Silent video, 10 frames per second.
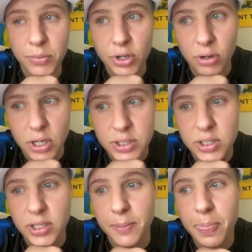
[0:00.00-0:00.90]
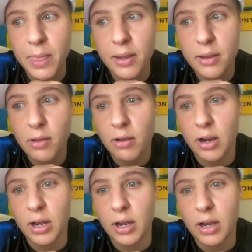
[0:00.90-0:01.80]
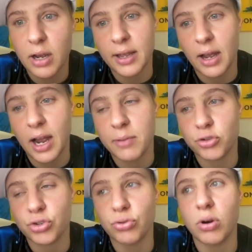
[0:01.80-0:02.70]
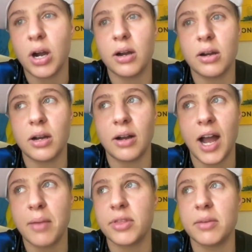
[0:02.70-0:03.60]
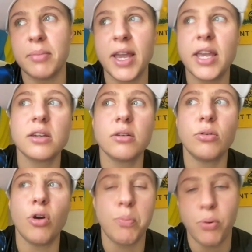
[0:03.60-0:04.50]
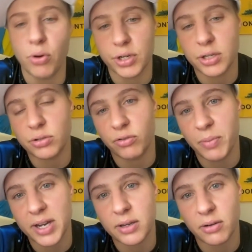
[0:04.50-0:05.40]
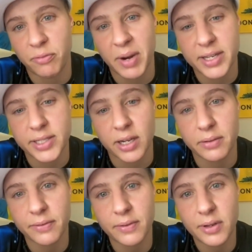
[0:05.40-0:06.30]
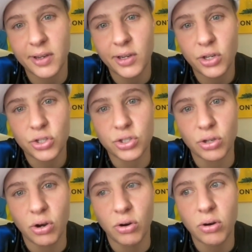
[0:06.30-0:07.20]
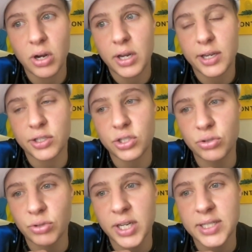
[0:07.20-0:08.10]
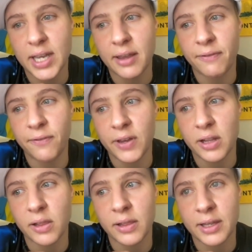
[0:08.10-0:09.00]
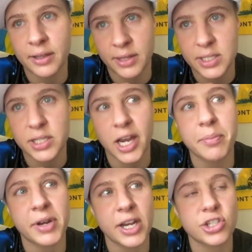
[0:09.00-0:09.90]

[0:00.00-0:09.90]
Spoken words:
because I'm sure I'm the main opponent of myself. So as soon as I feel this has happened